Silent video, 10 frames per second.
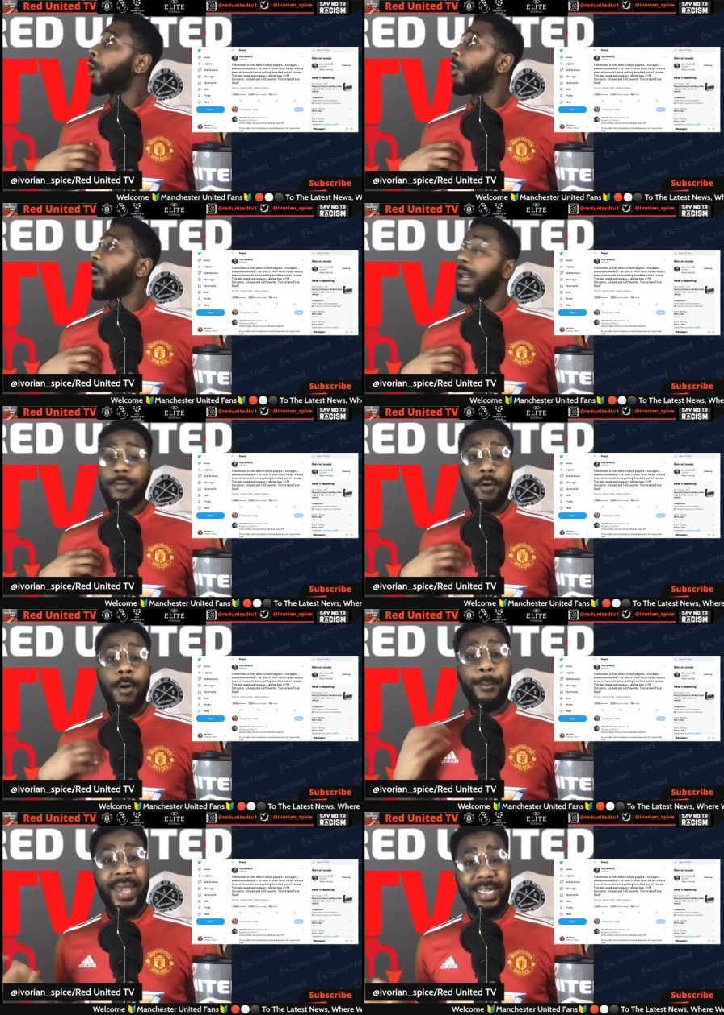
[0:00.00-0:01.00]
Going
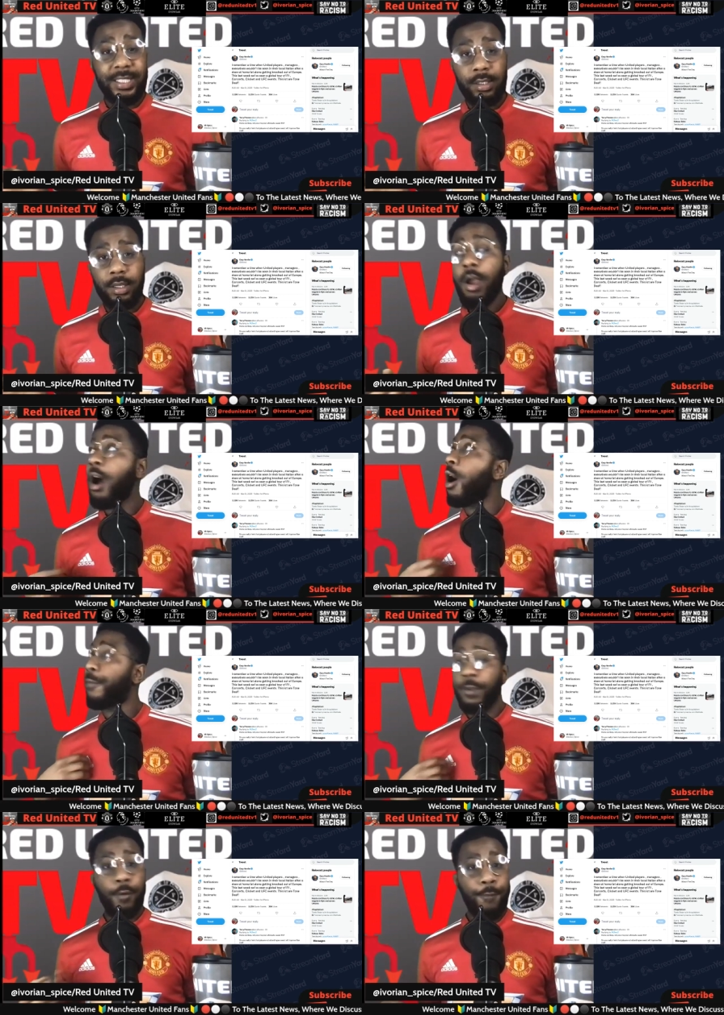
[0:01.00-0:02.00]
for a piss
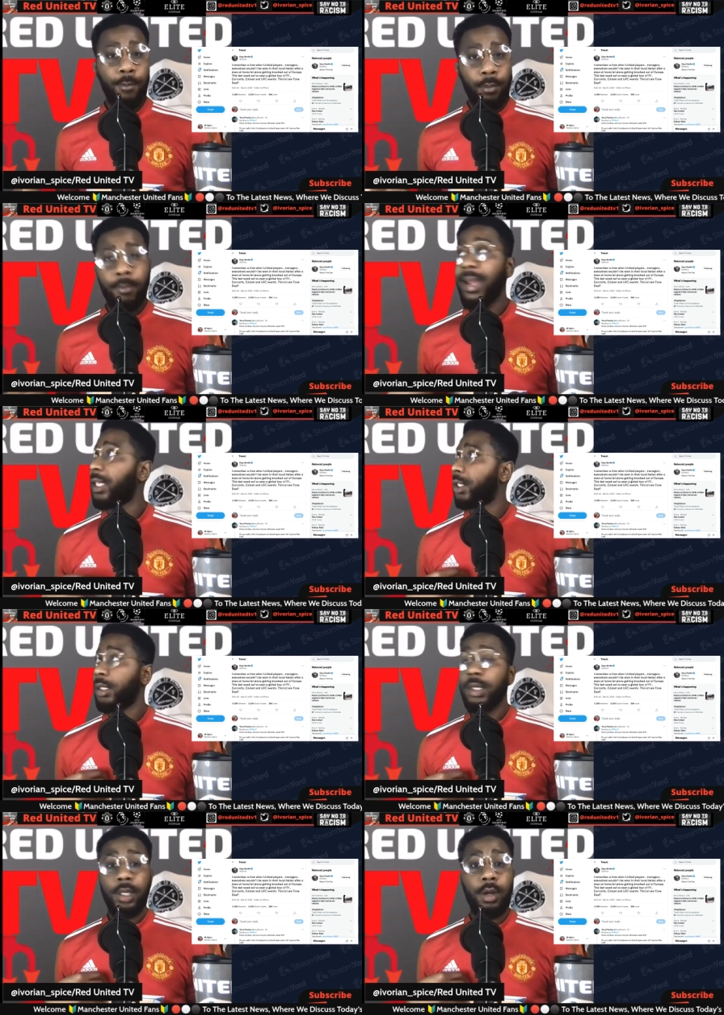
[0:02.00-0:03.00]
after a football match.
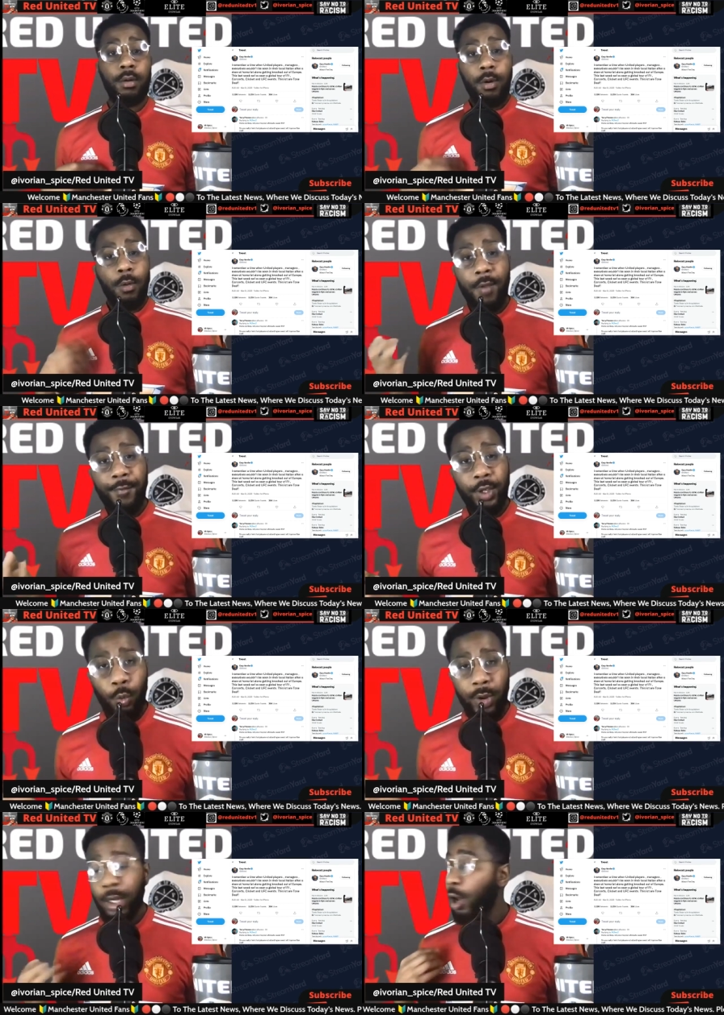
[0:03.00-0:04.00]
You know, whether you
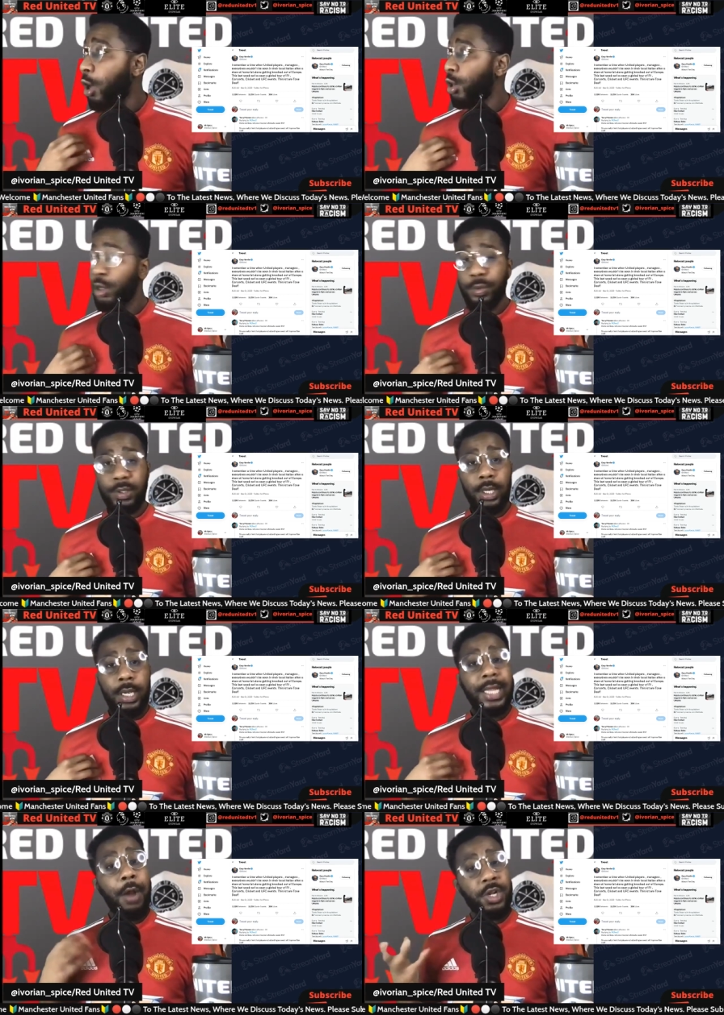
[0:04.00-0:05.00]
win or lose.
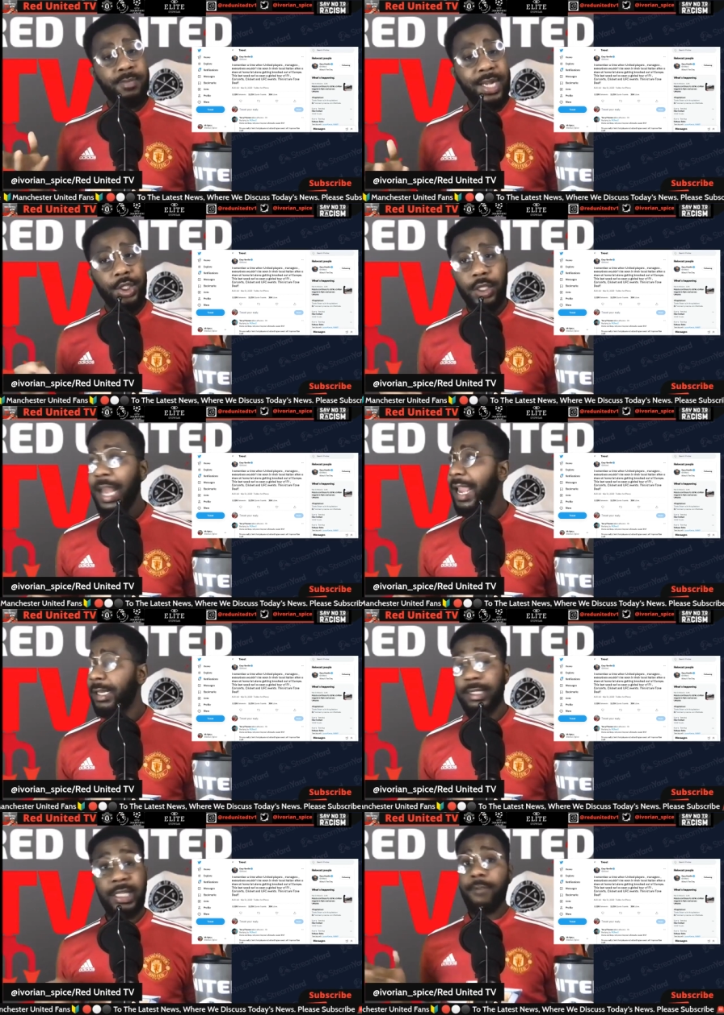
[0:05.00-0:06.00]
That was Manchester
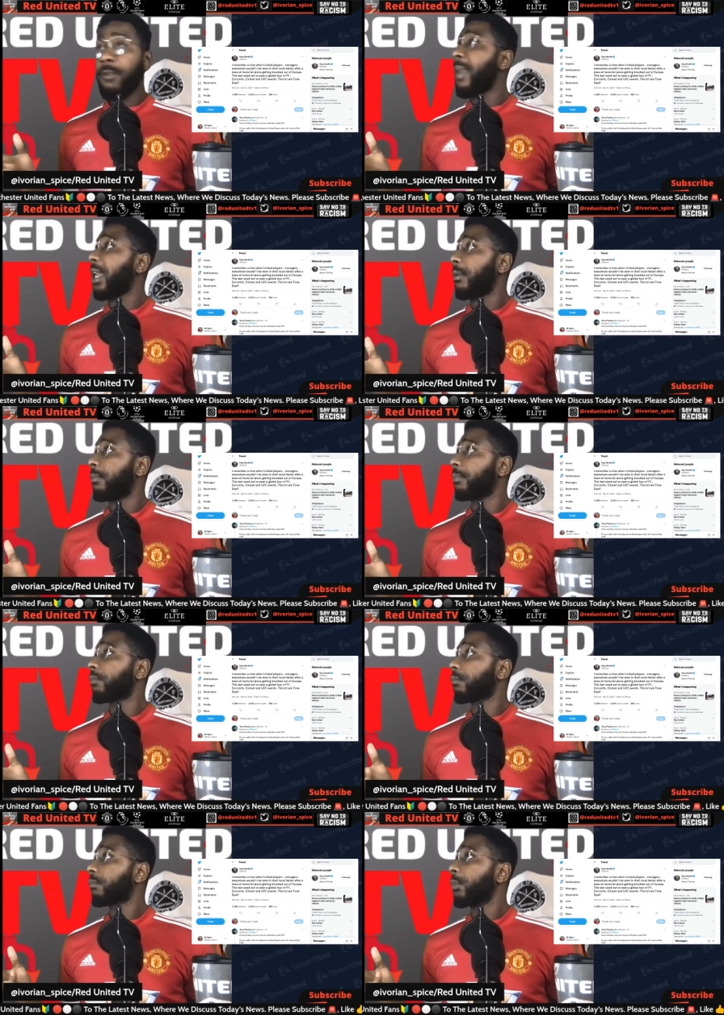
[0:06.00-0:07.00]
United. David Beckham,
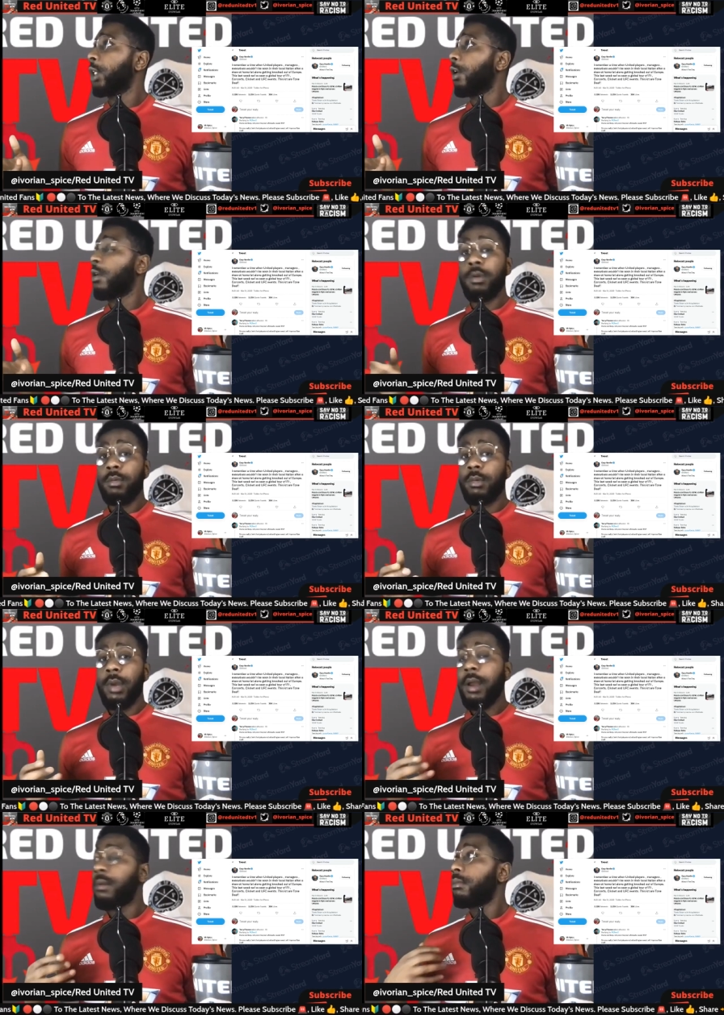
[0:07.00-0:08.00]
you know,
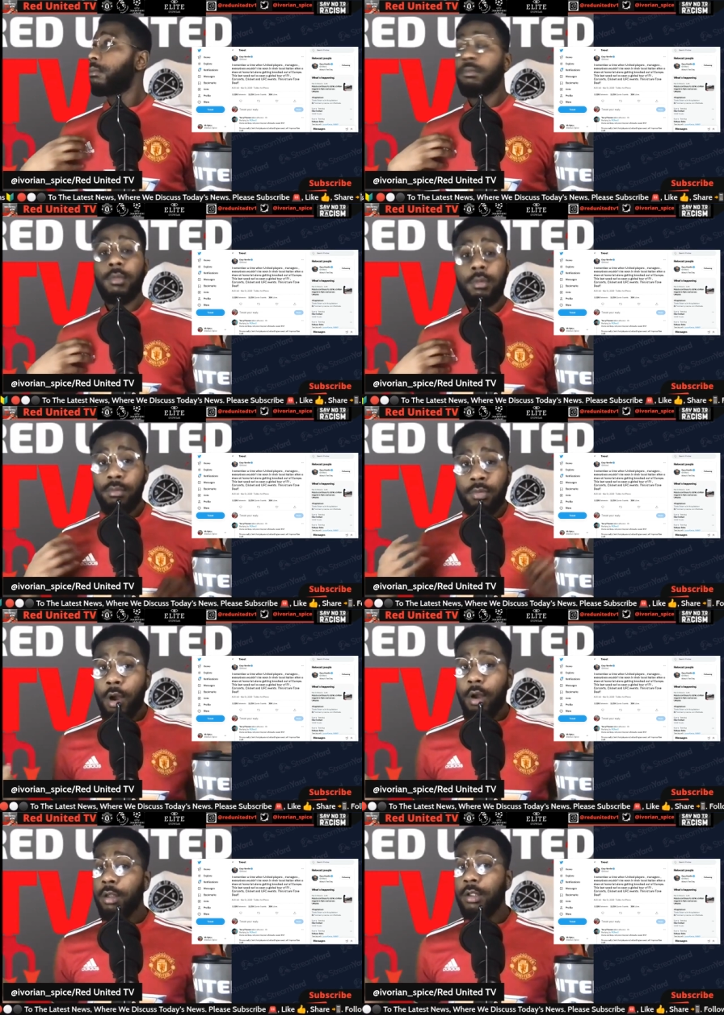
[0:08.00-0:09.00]

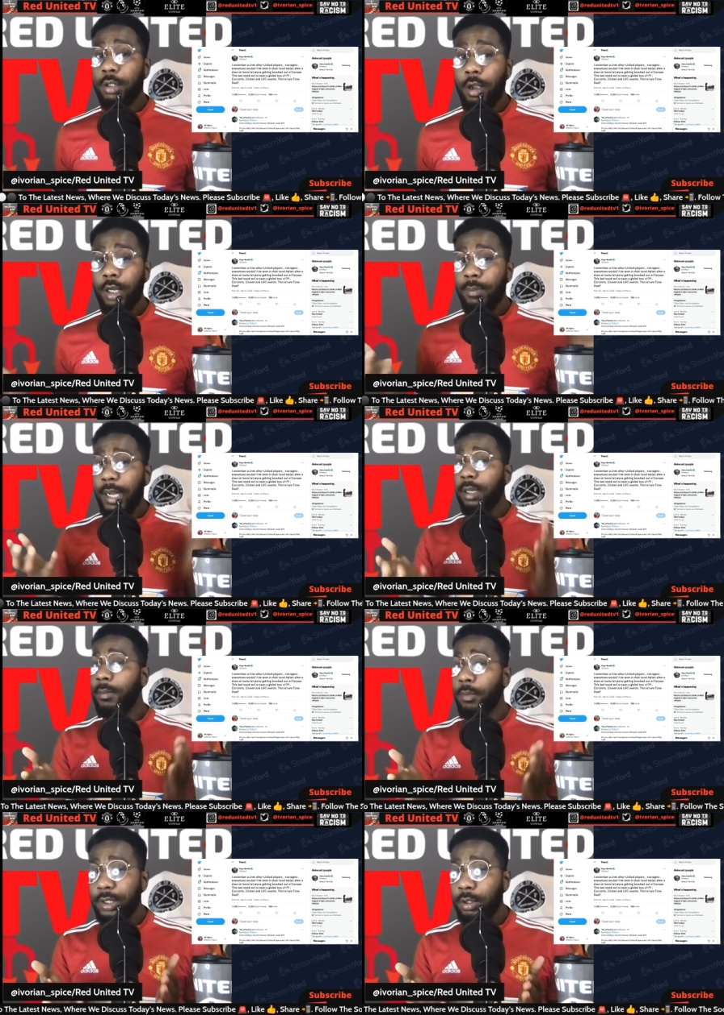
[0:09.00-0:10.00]
not concerned
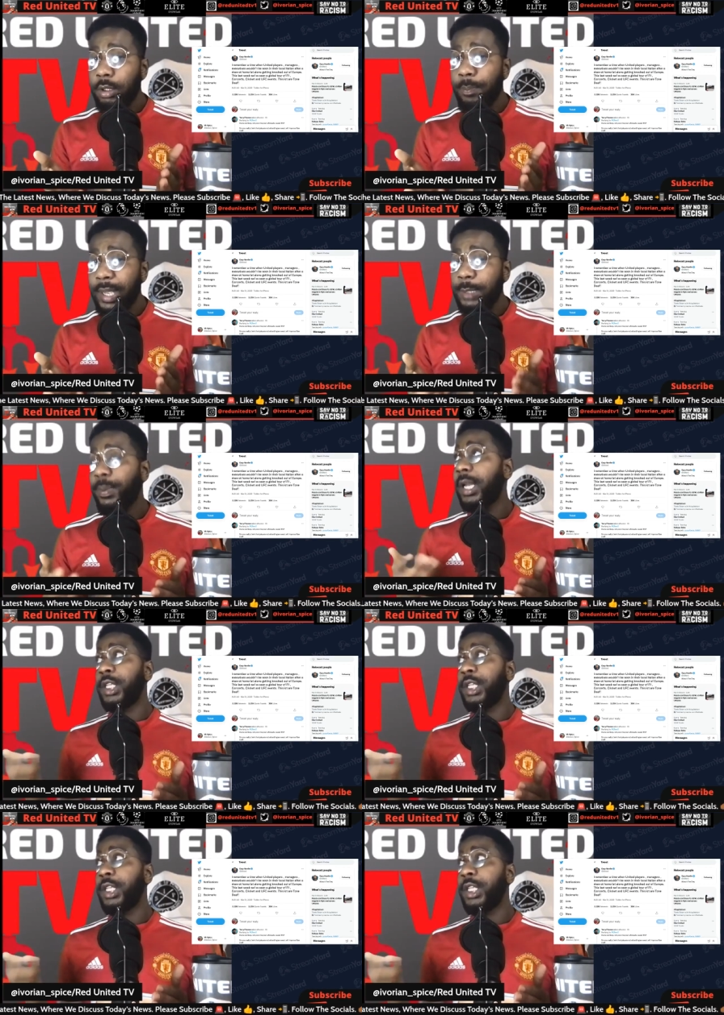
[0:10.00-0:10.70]
about what's on the pitch, but